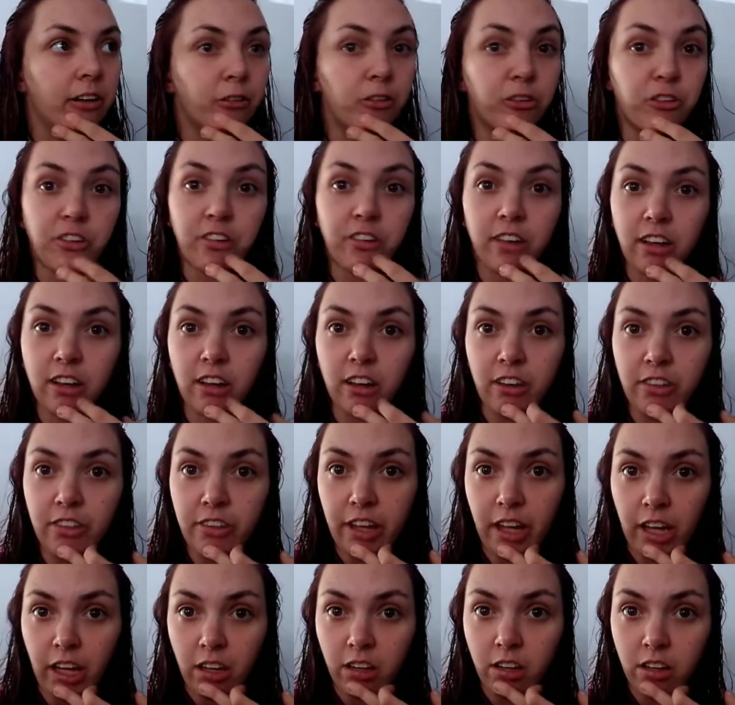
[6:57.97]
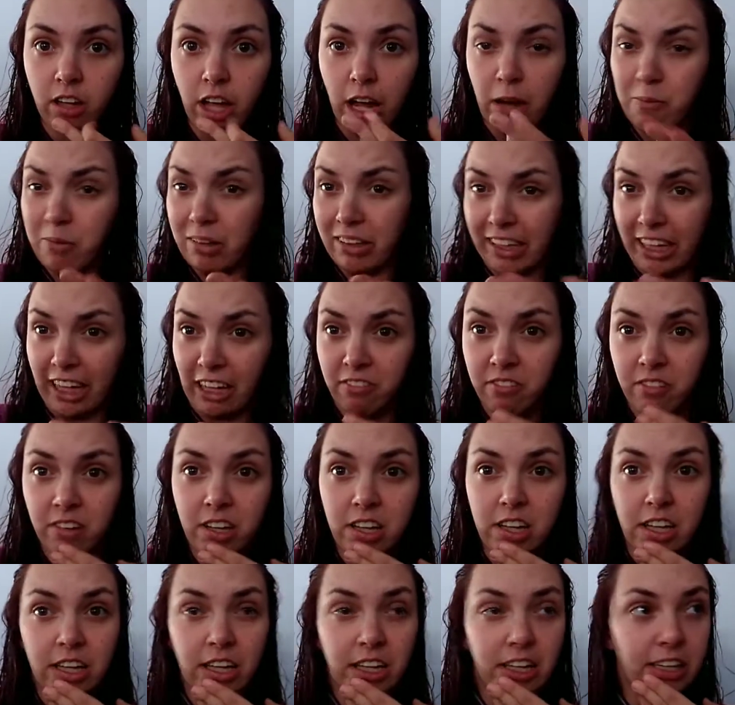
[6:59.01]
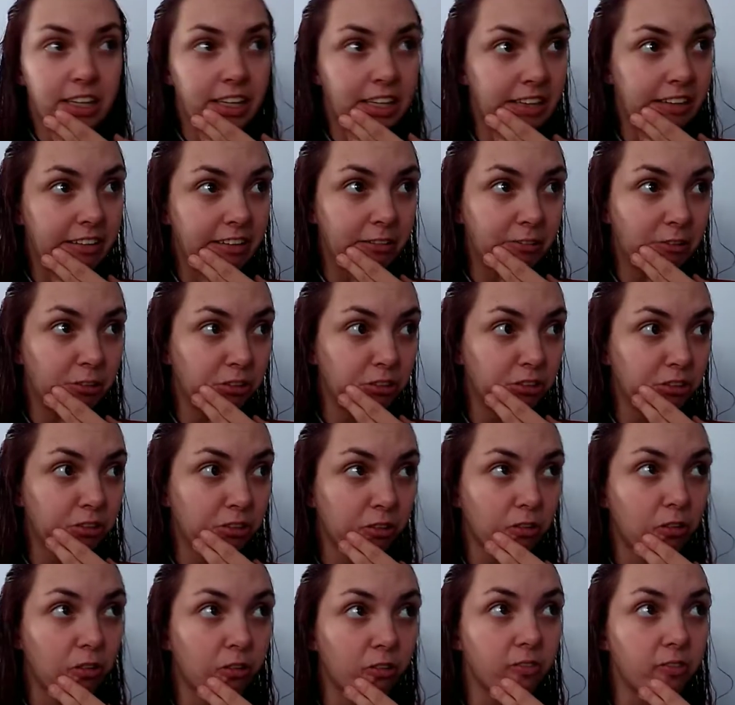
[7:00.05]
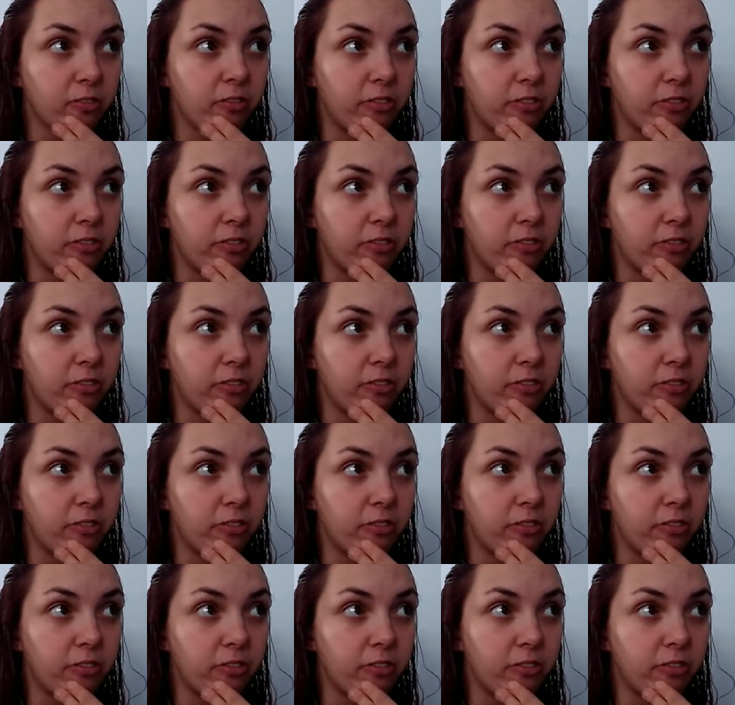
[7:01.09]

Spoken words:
which is a good thing, I believe. So we'll just go